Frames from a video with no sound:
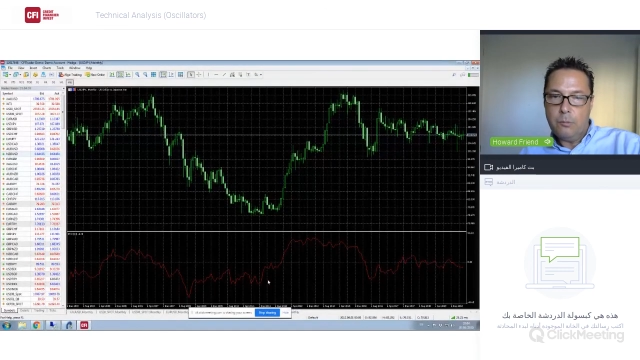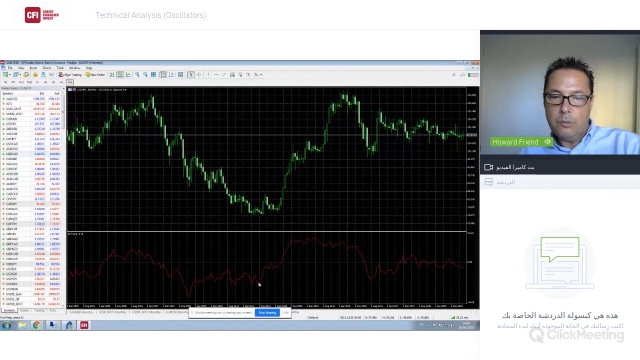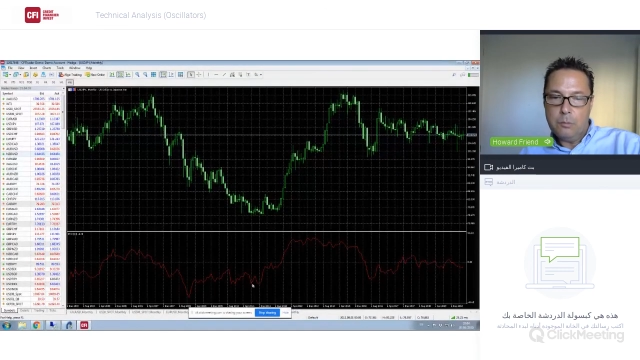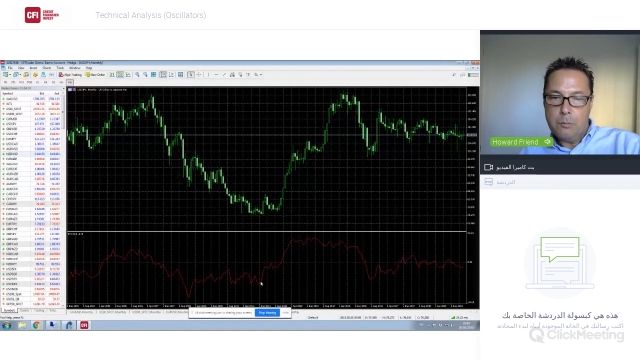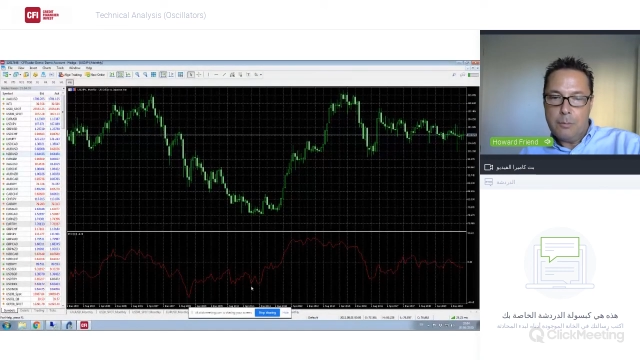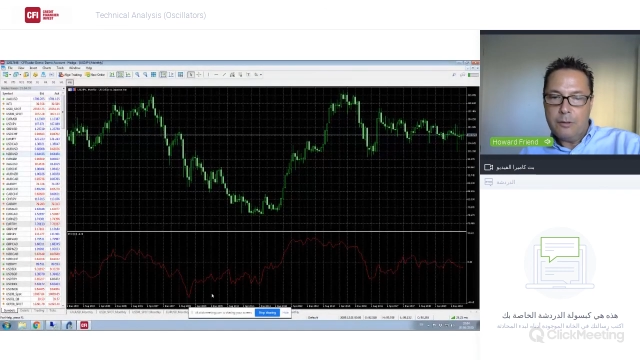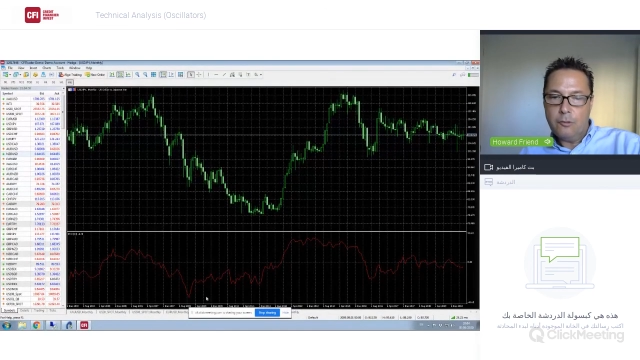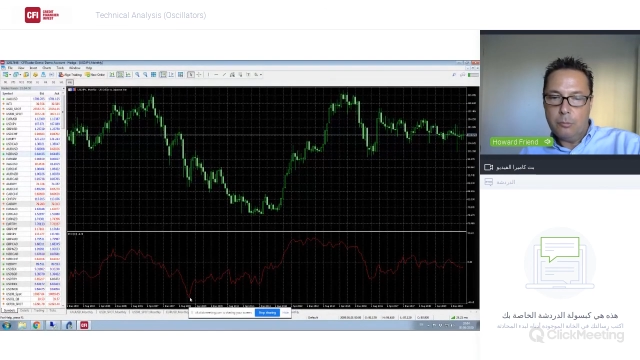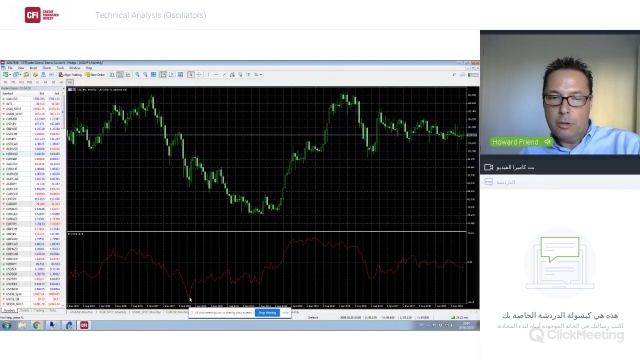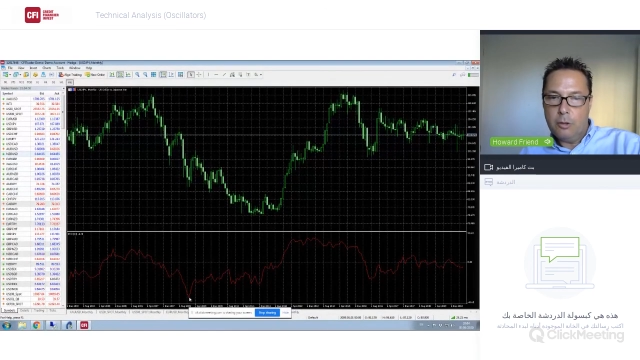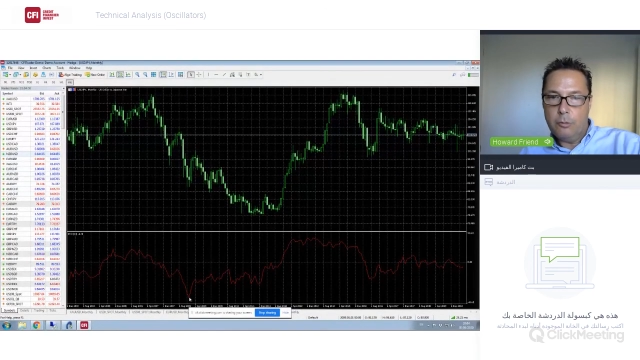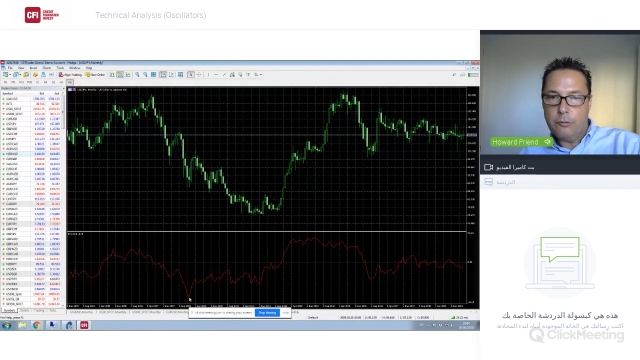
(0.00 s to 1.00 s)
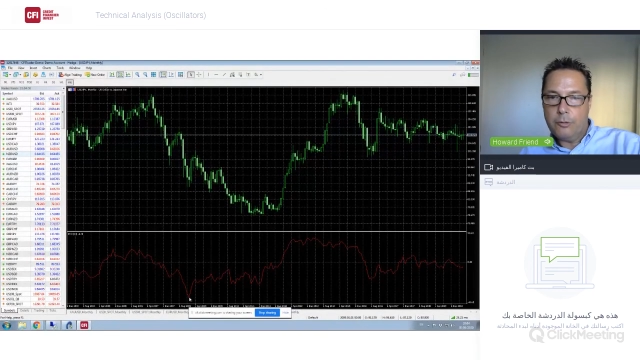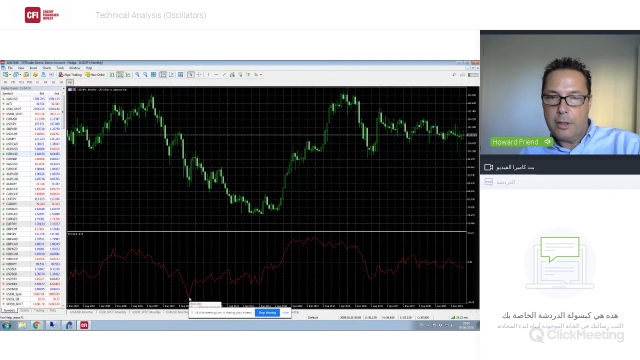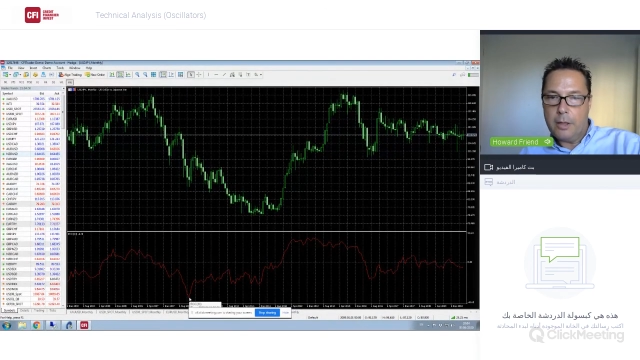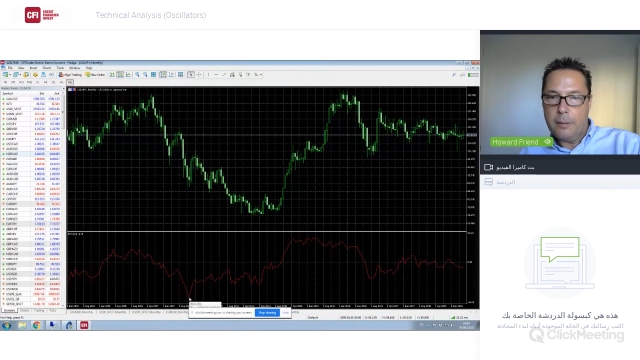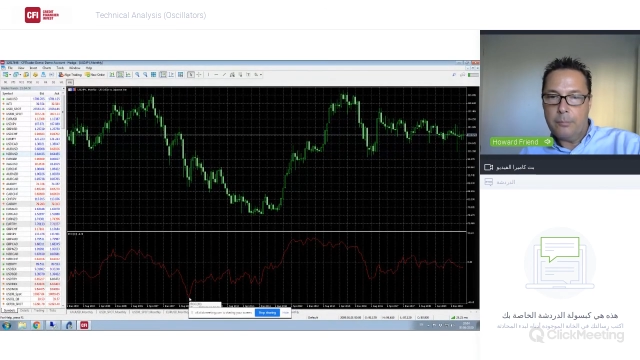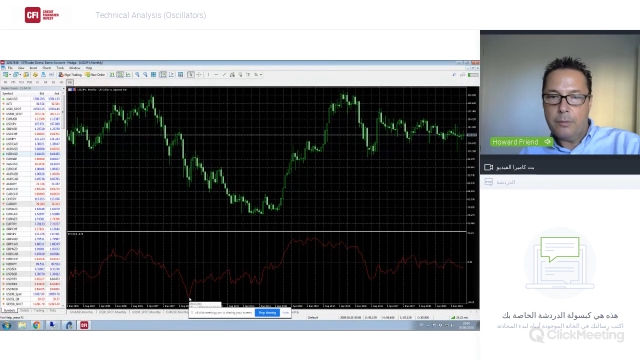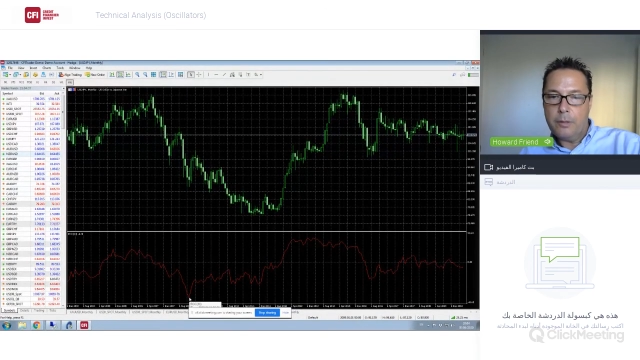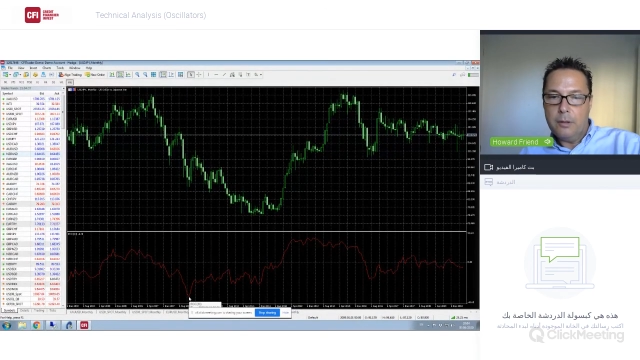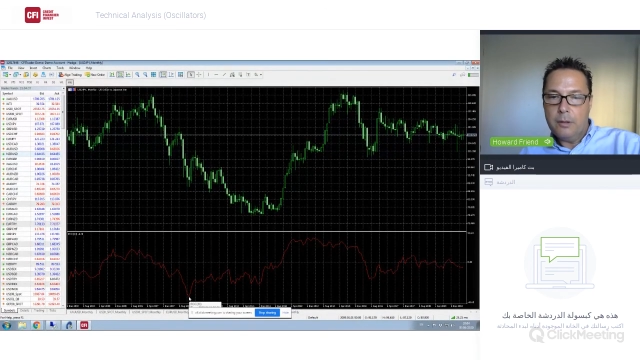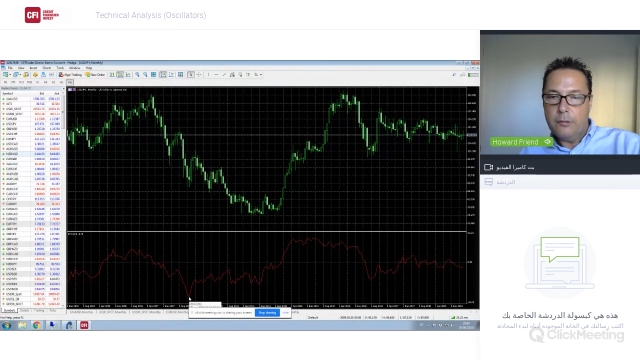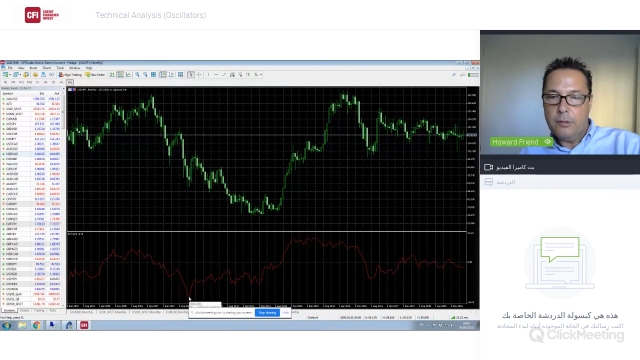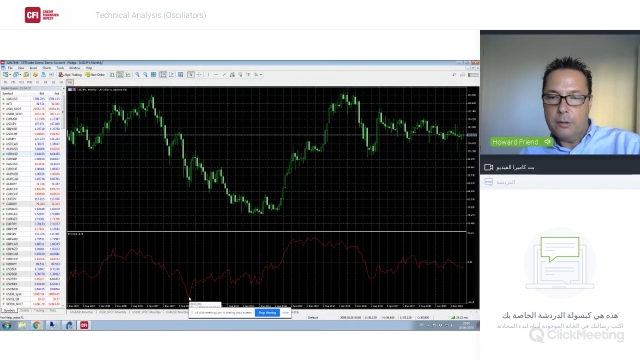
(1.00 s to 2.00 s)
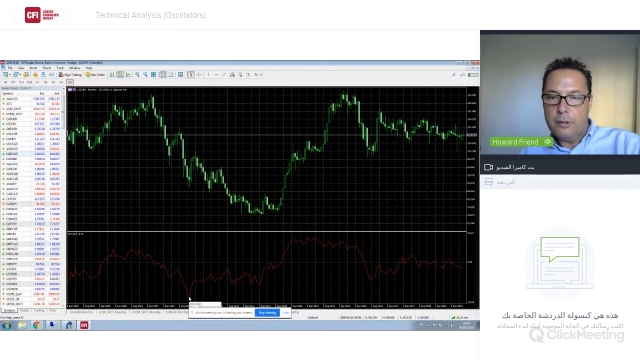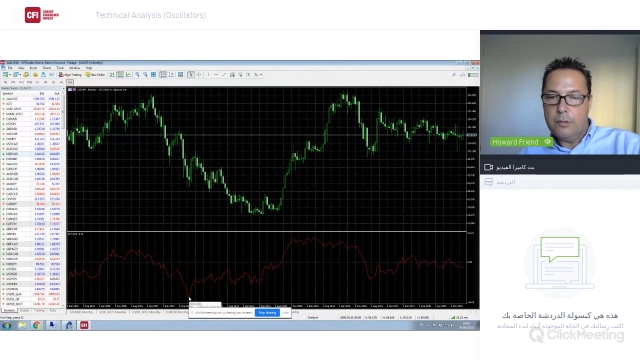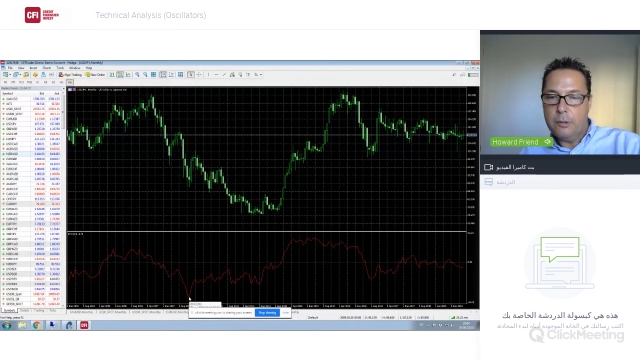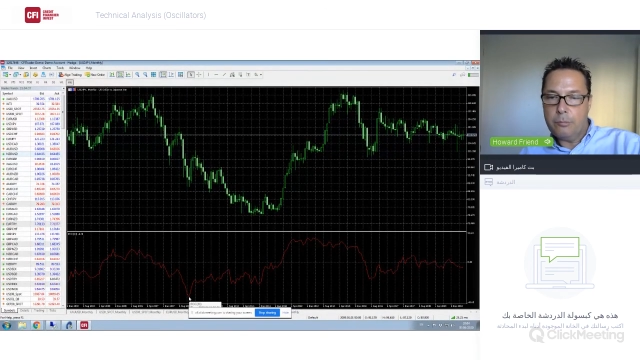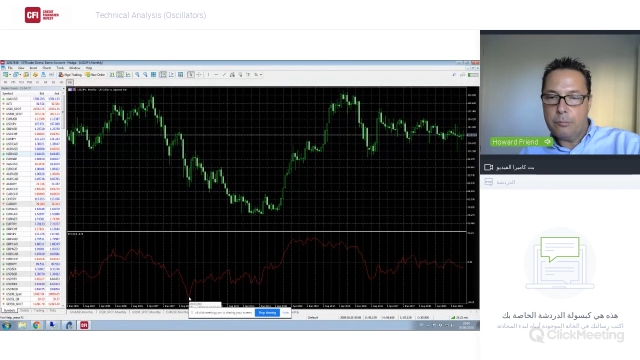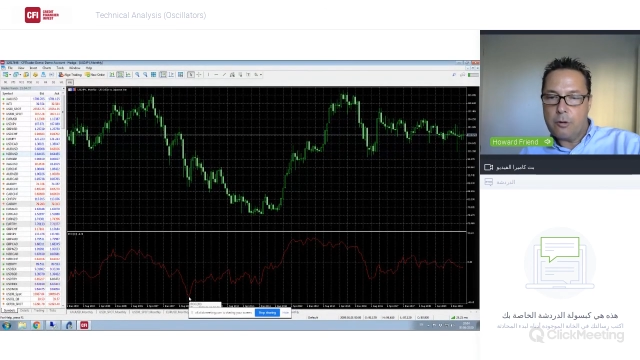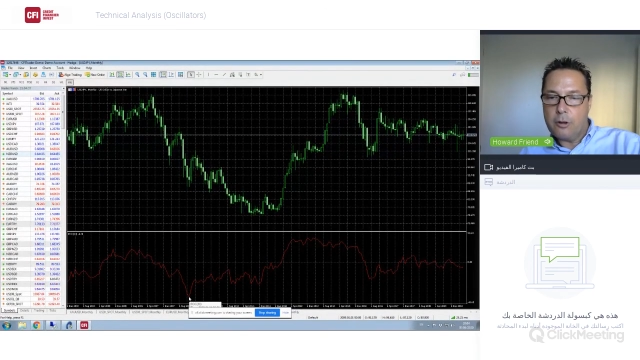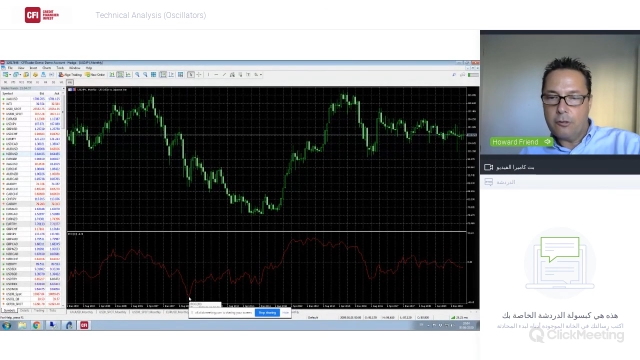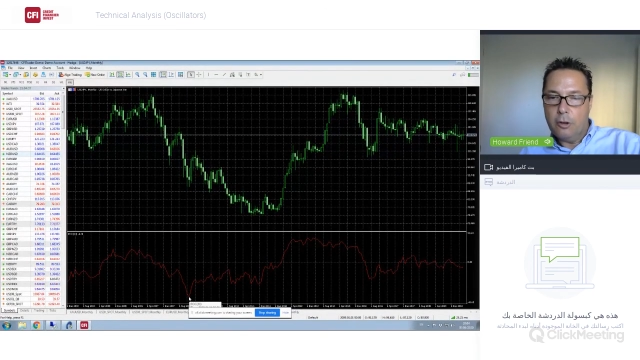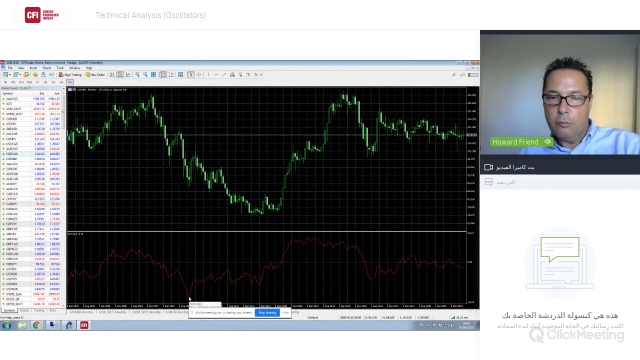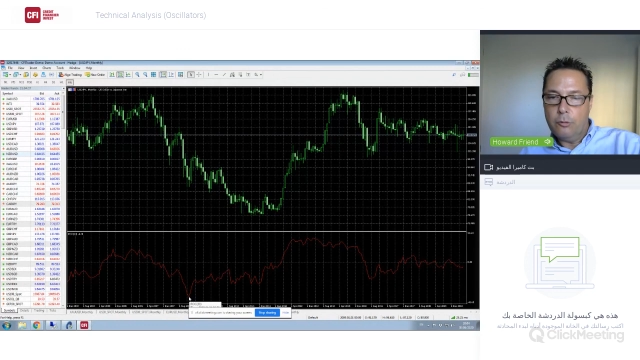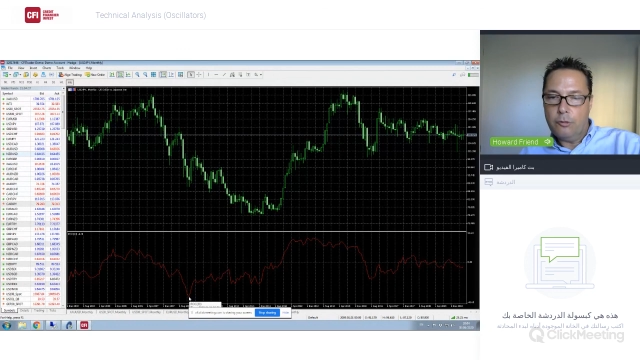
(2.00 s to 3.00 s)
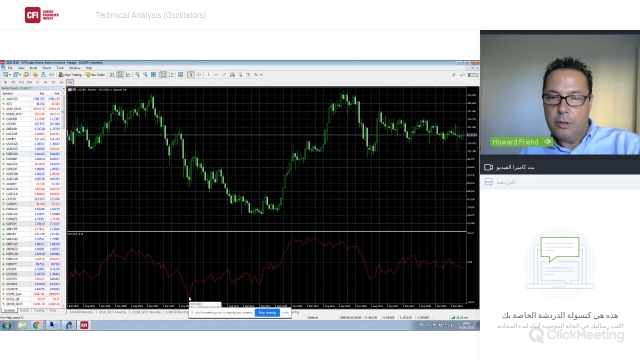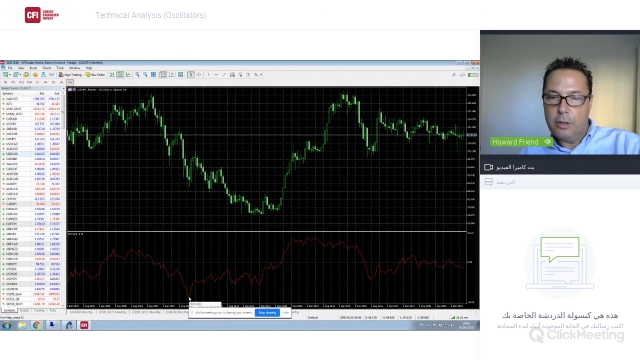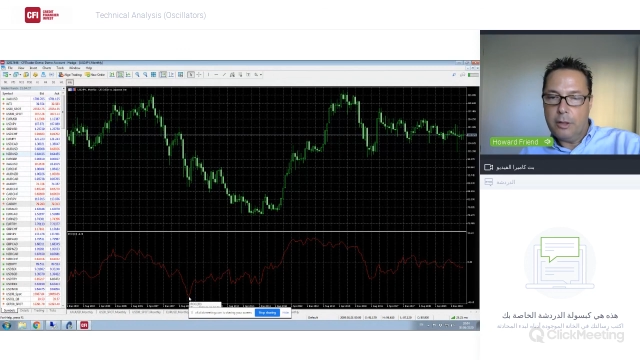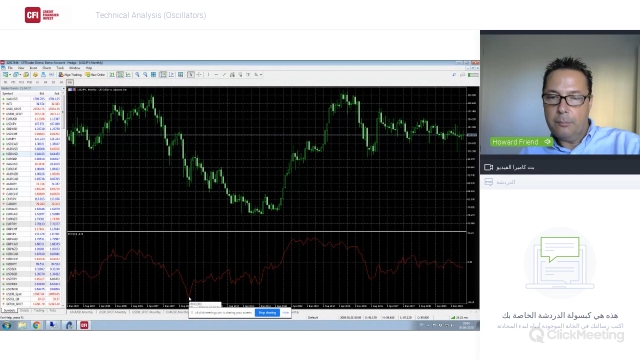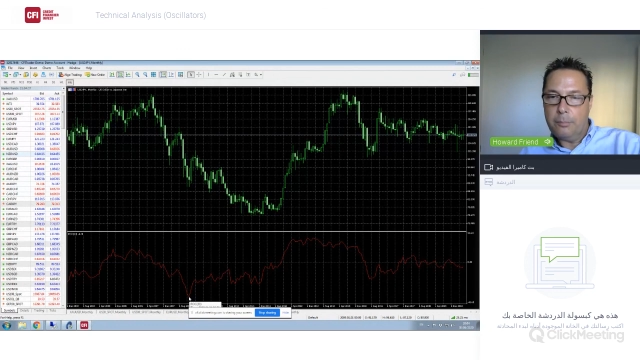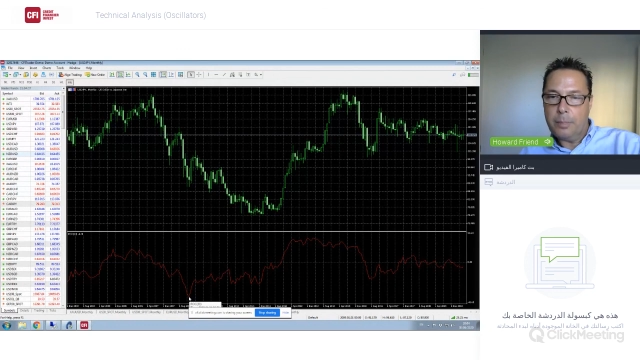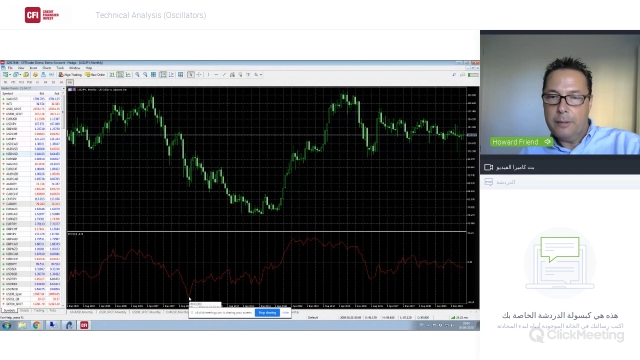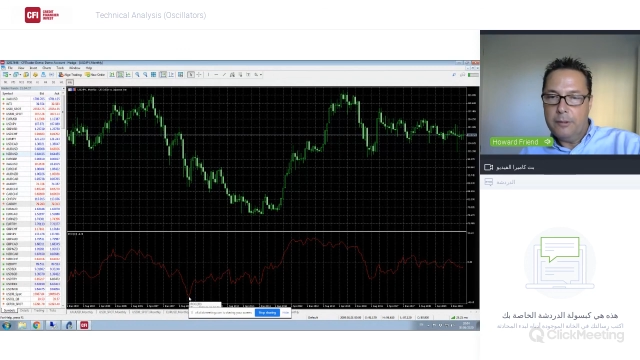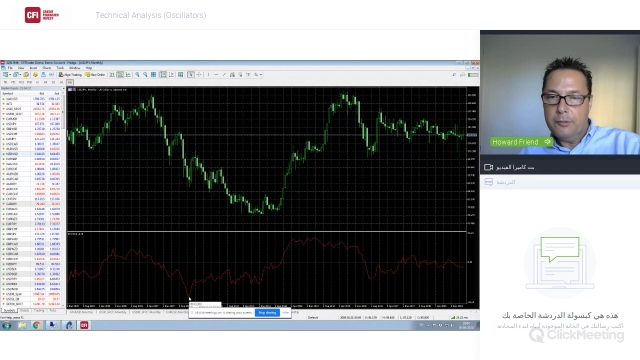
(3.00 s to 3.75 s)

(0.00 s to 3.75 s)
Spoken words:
when the momentum low was there and the price low was here.